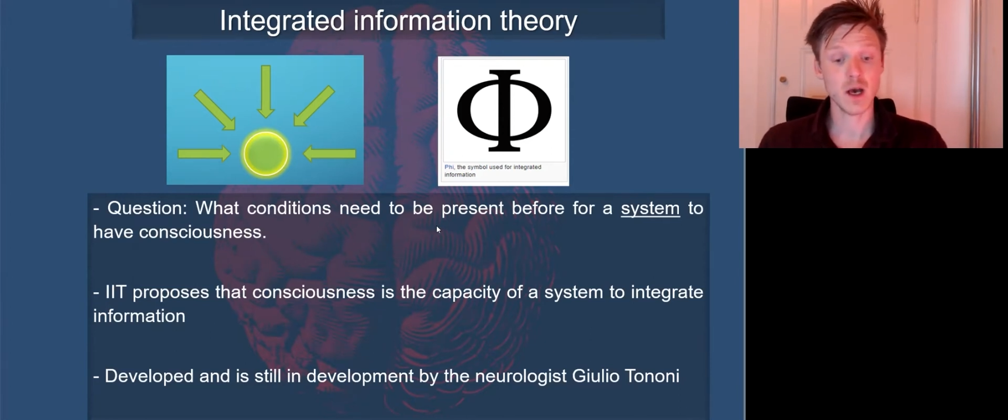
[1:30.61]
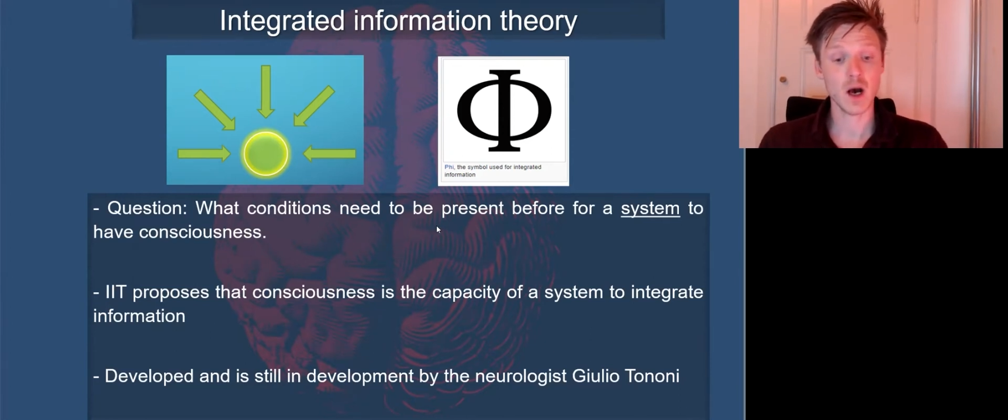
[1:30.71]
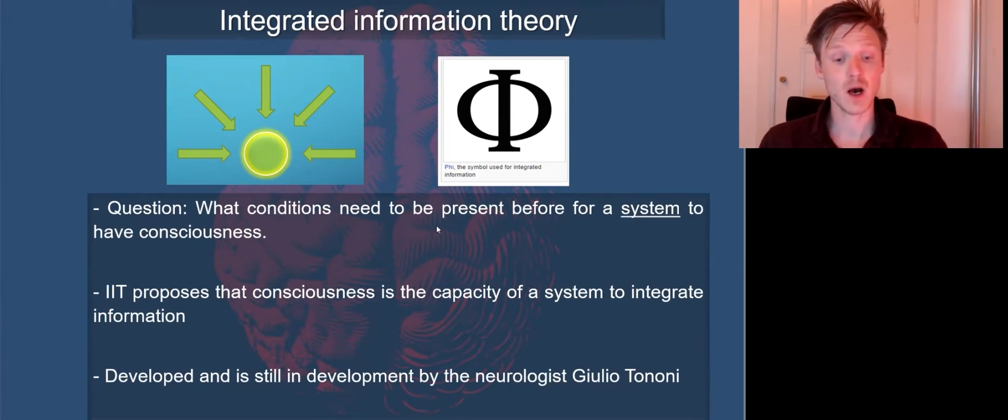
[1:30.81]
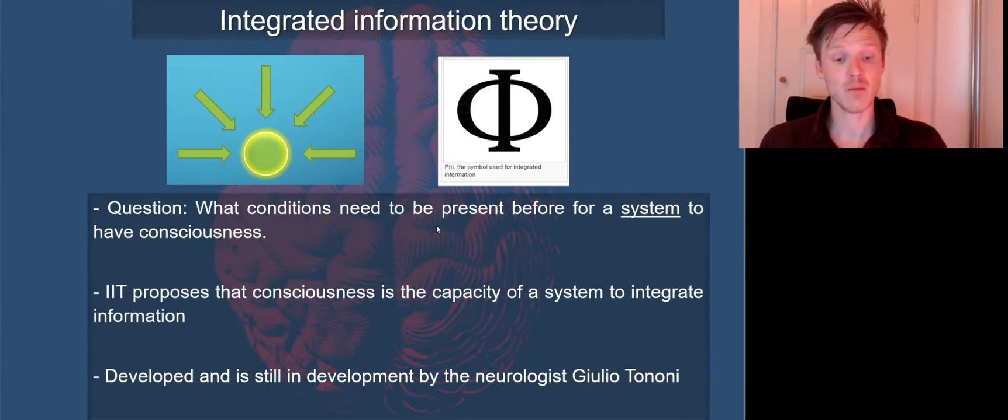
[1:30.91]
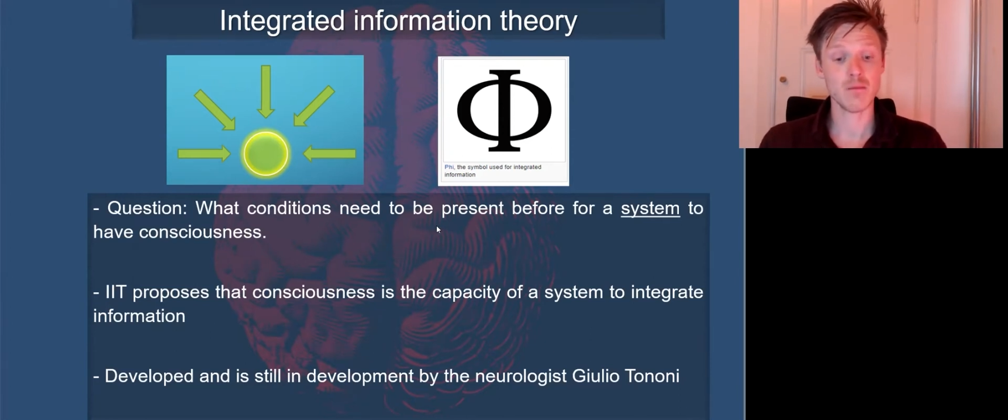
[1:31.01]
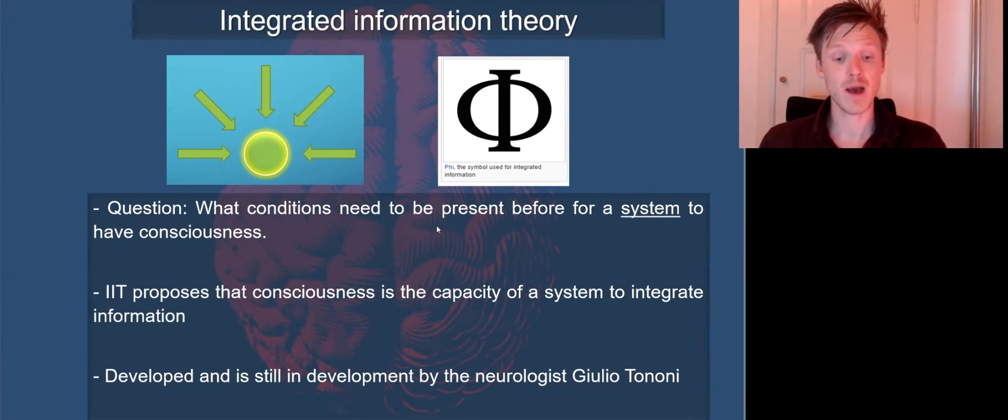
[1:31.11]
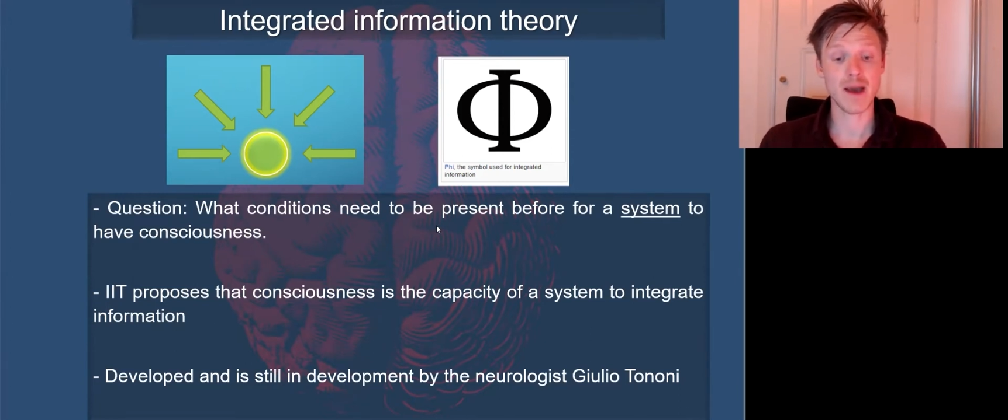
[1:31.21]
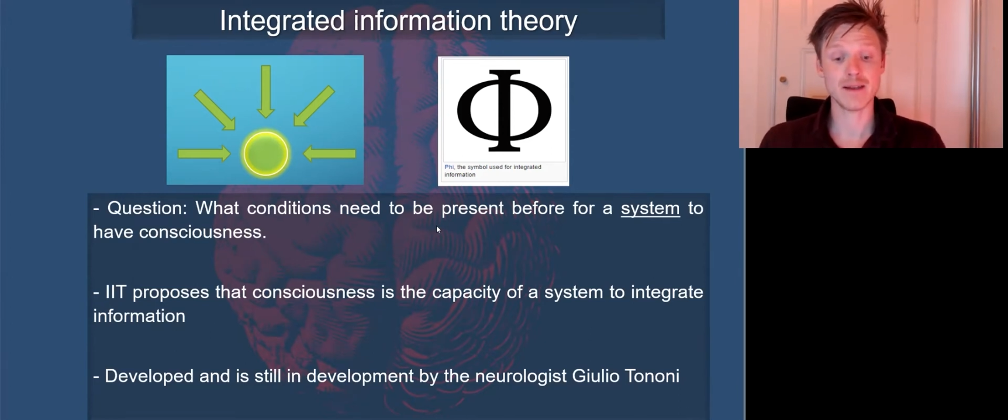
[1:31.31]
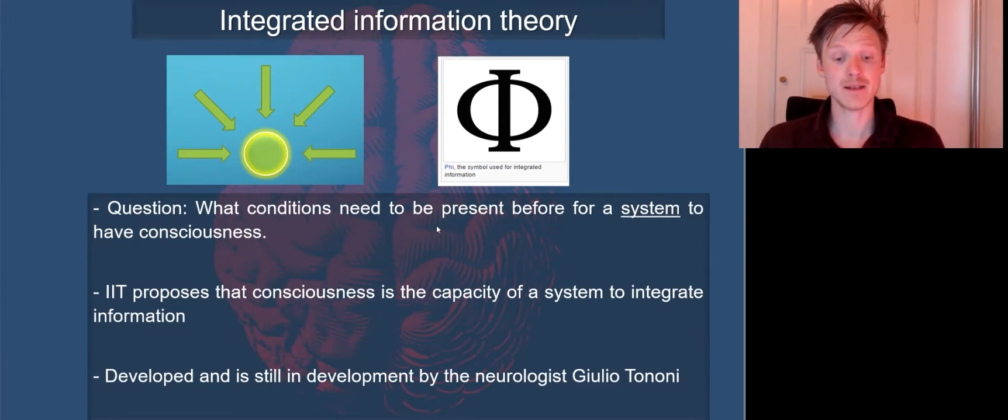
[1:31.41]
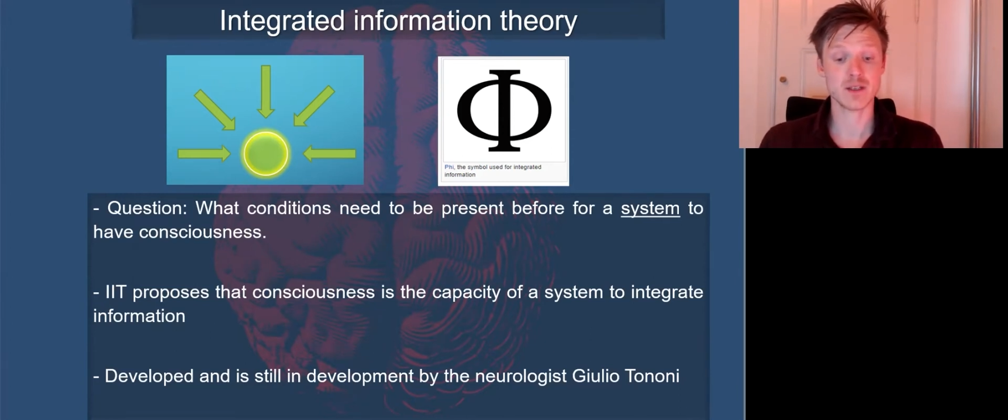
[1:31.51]

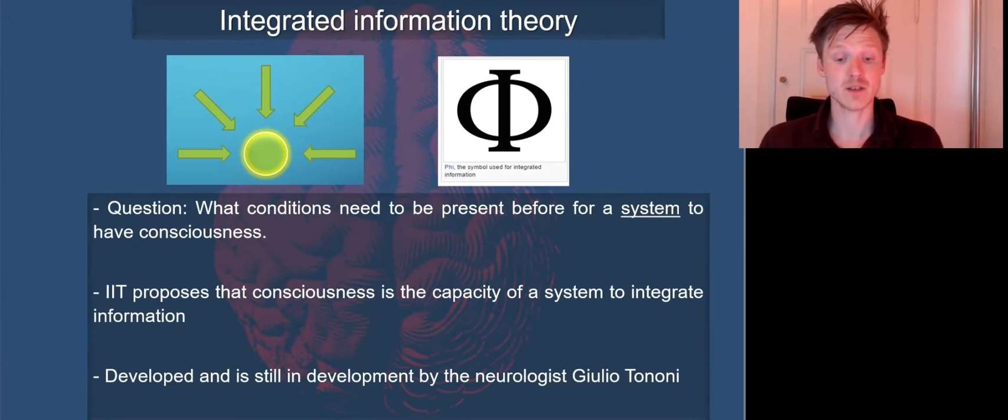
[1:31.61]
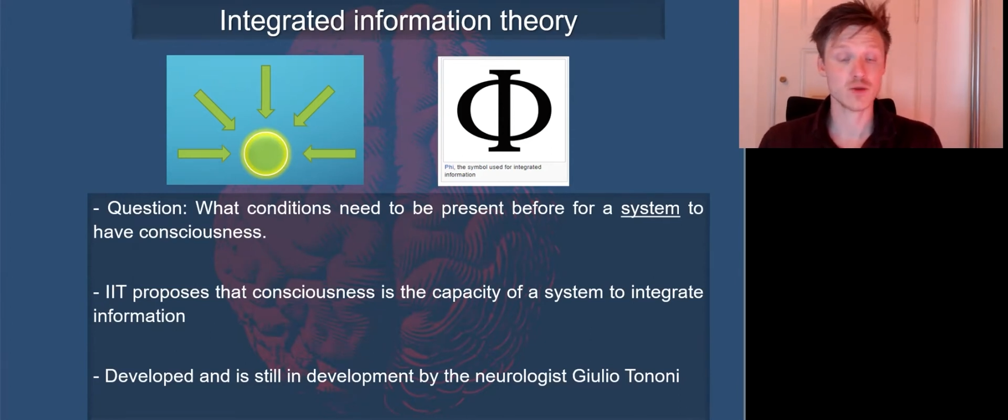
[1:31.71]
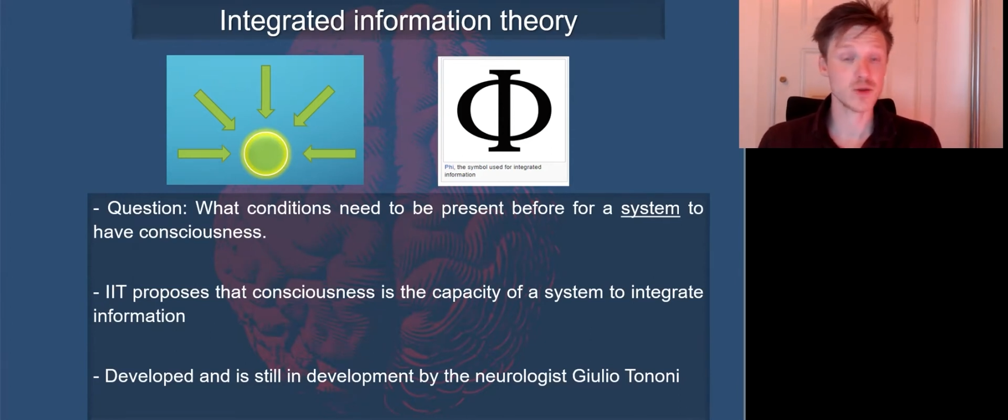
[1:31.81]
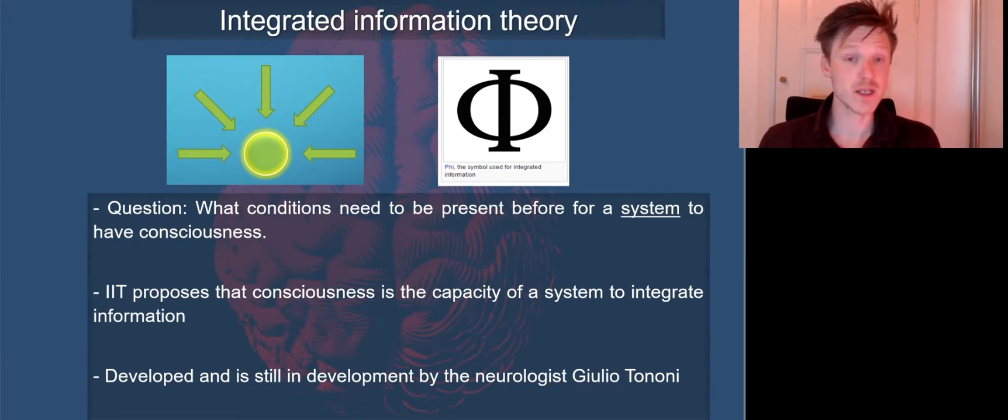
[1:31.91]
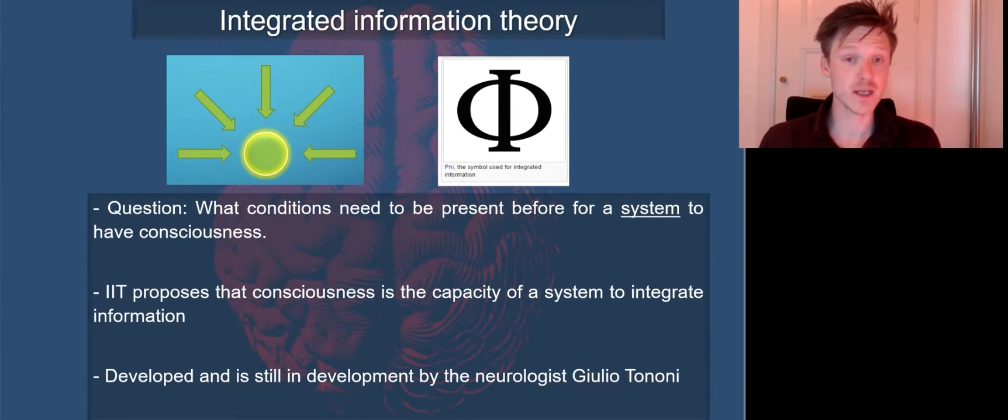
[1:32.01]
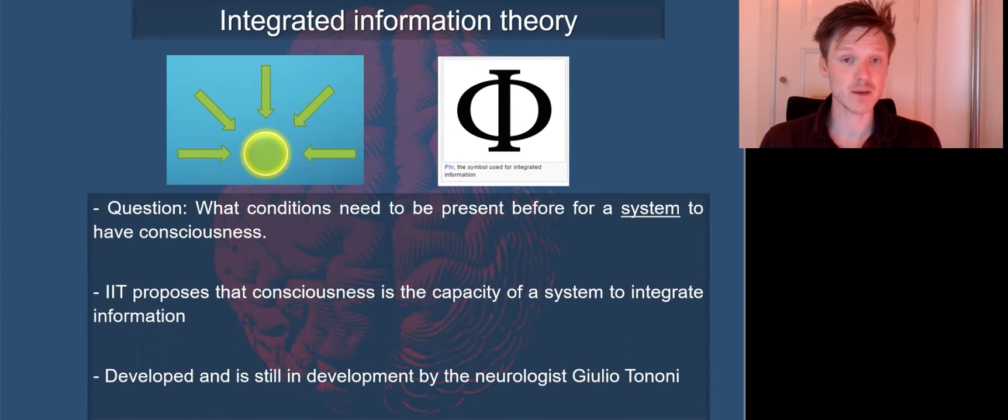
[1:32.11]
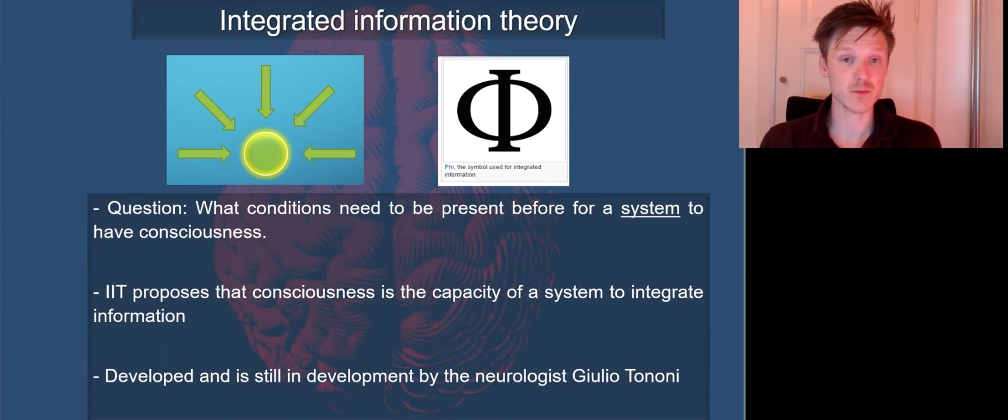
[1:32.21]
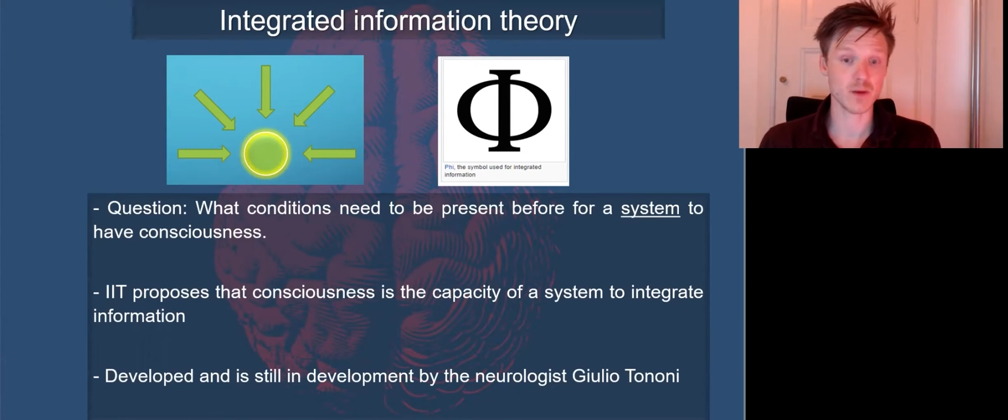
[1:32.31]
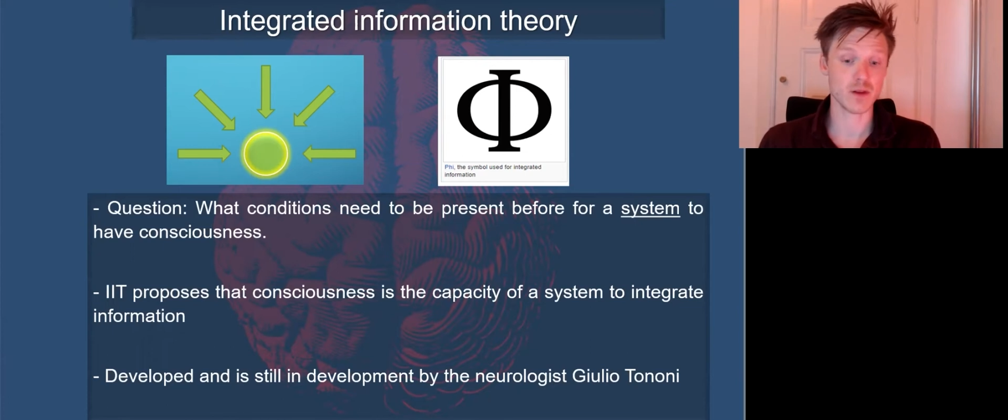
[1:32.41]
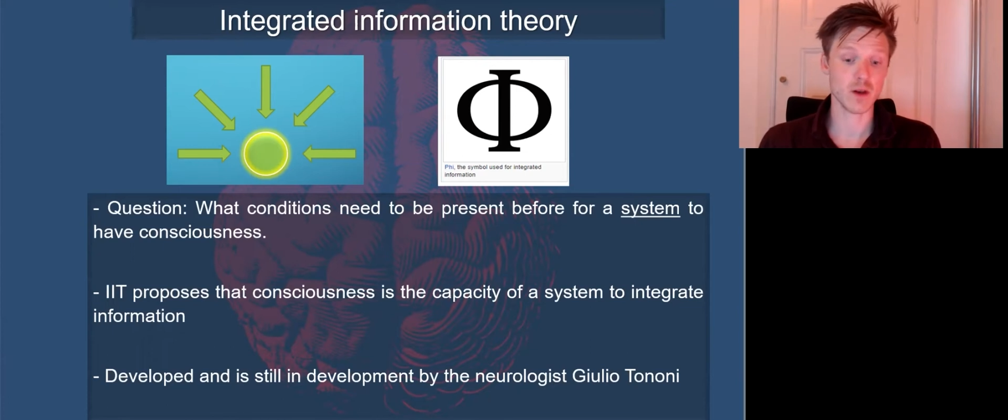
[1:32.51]
and it's
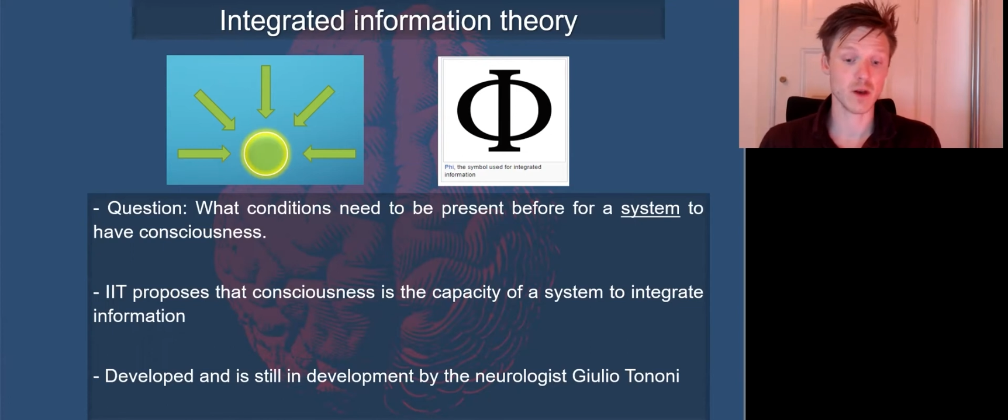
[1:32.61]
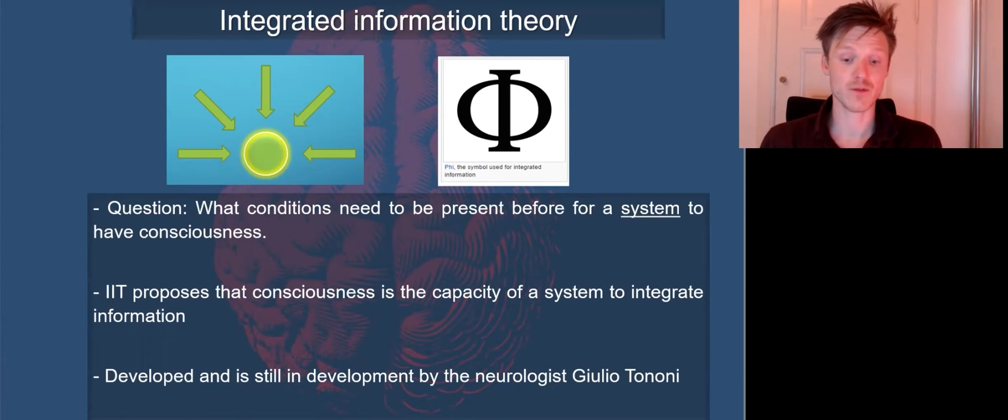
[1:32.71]
intriguing with a lot